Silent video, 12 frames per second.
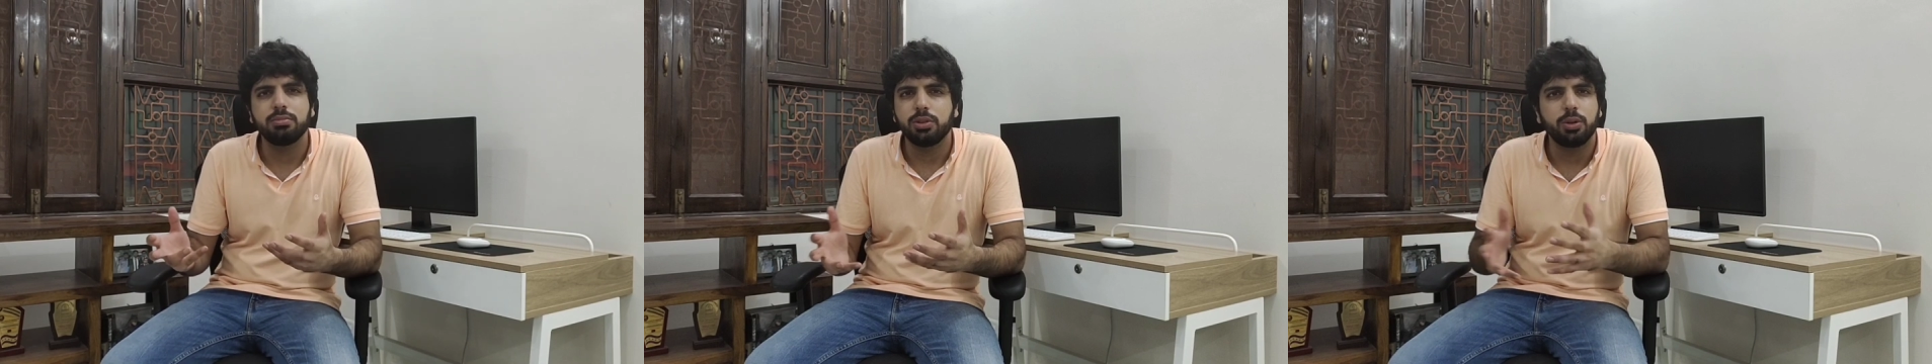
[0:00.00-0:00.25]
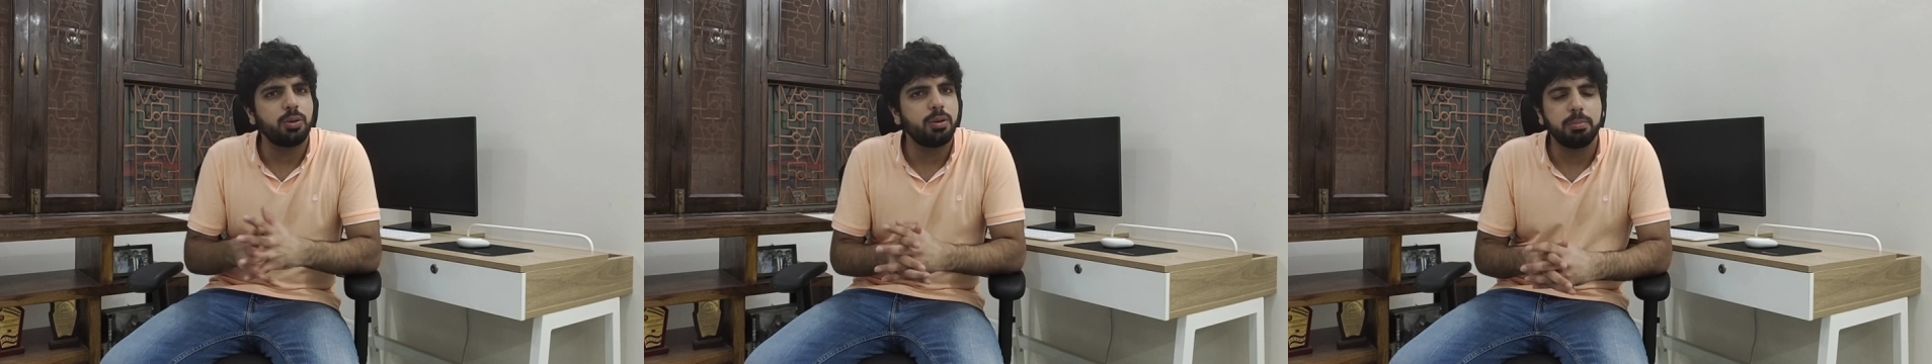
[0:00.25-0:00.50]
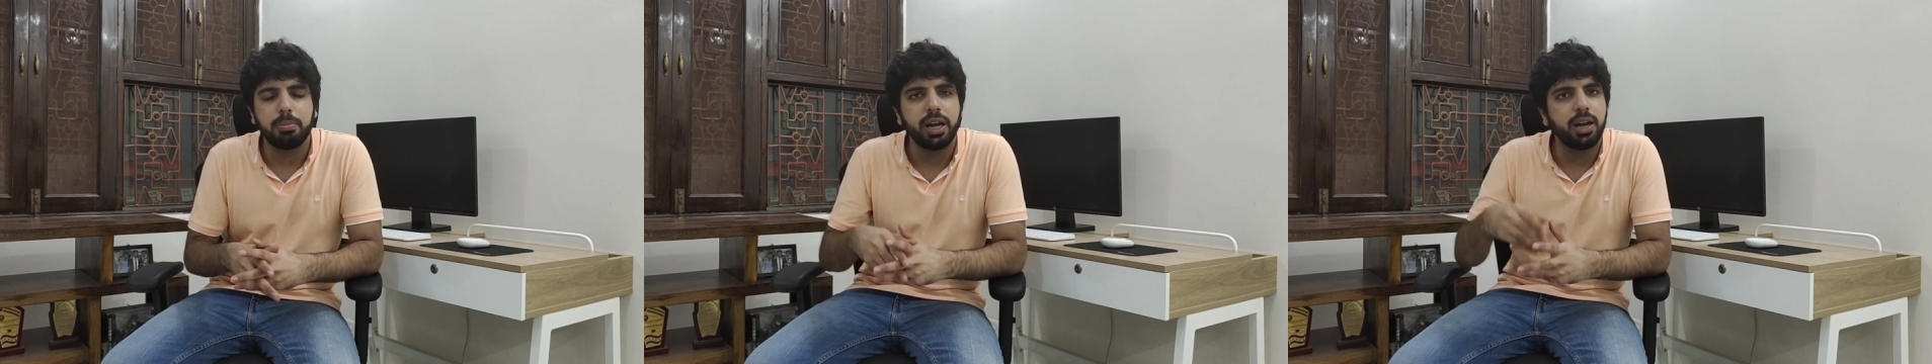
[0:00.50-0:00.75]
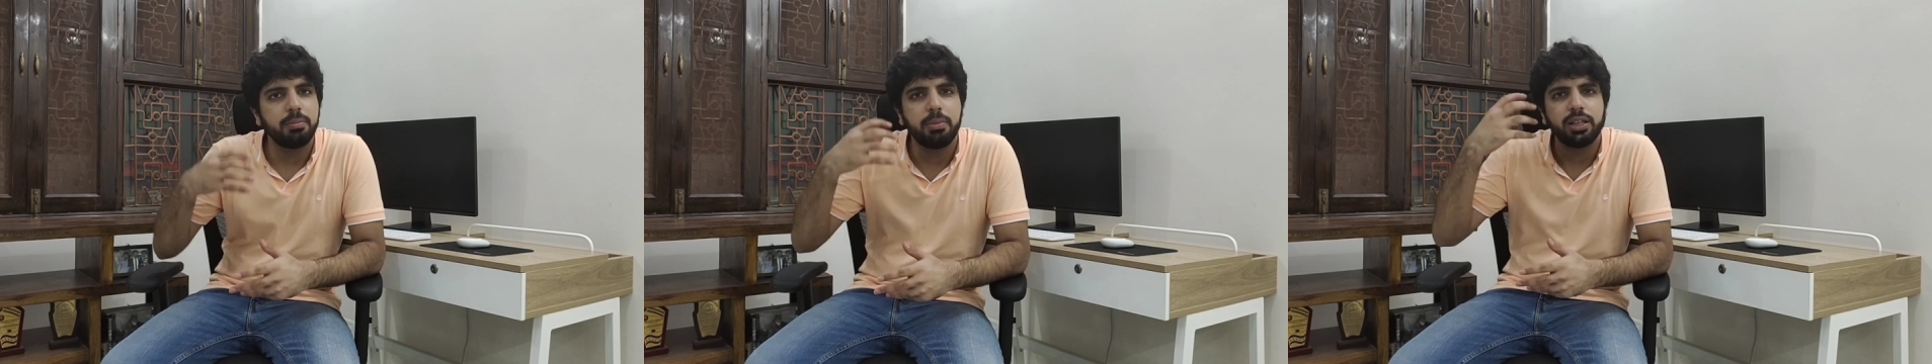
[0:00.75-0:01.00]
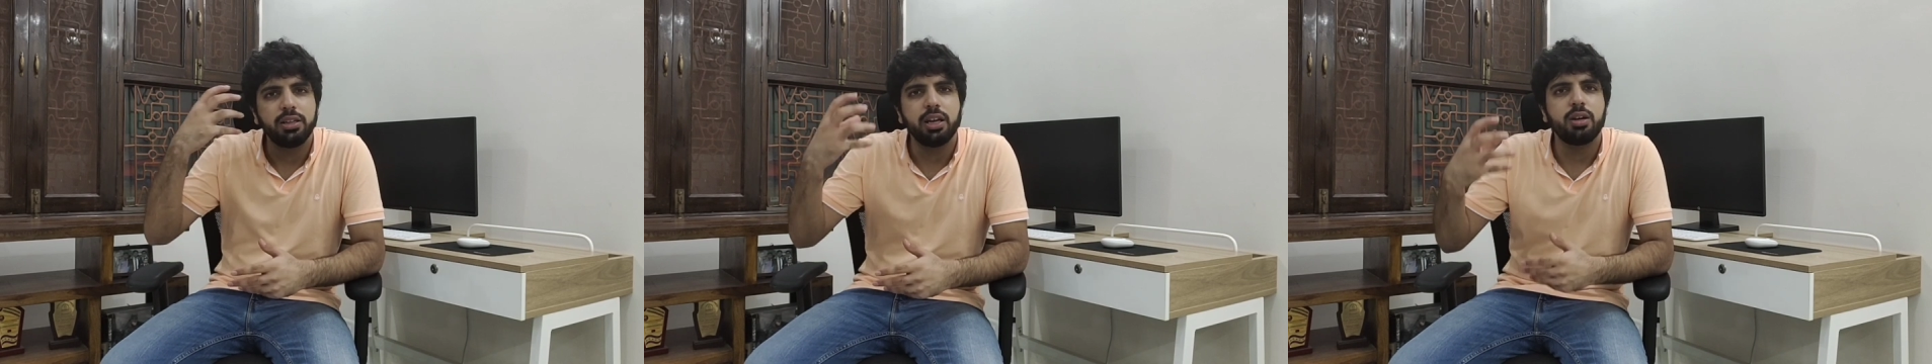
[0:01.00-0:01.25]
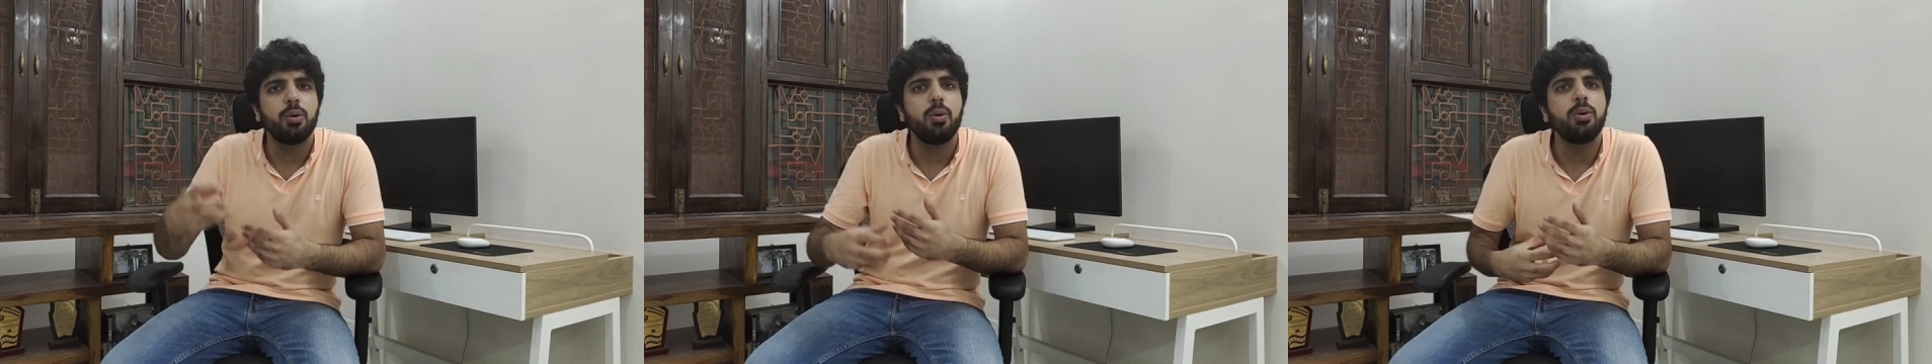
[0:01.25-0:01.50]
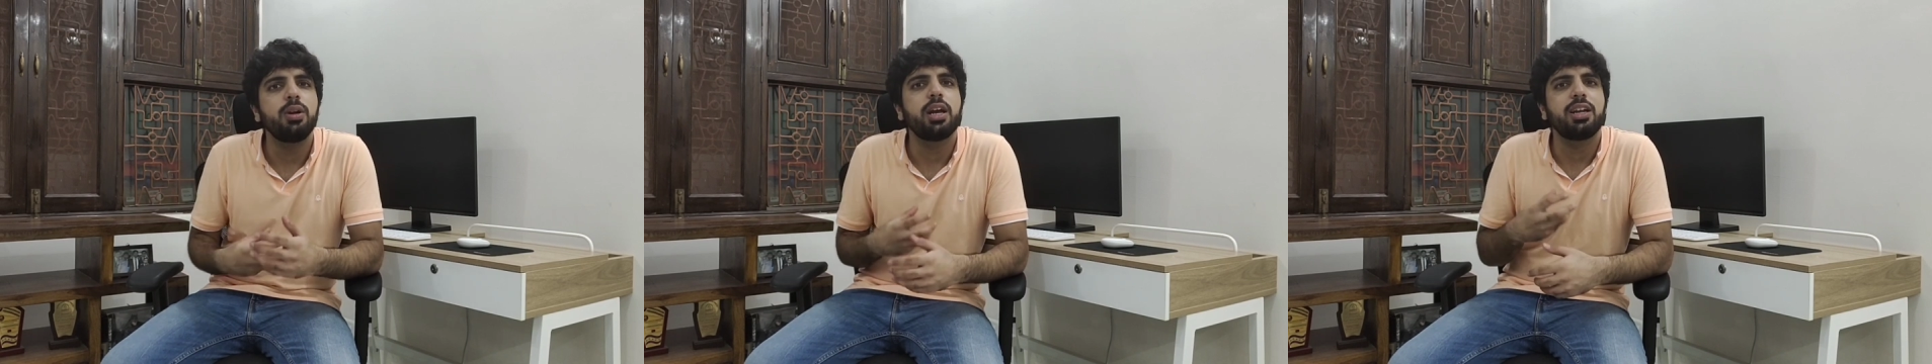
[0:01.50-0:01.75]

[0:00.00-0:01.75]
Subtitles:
their own